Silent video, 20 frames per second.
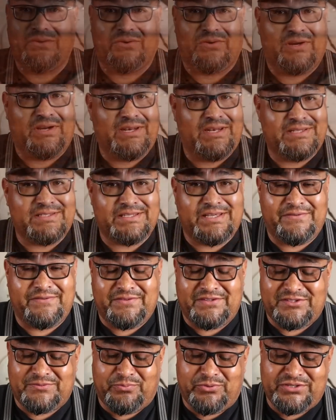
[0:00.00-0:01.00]
All right, let's
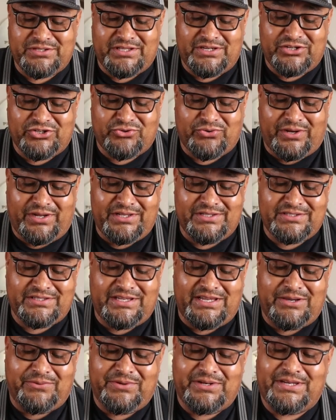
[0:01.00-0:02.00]
give this brisket a try and
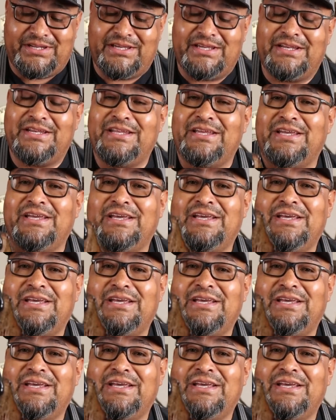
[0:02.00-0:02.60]
see how we did.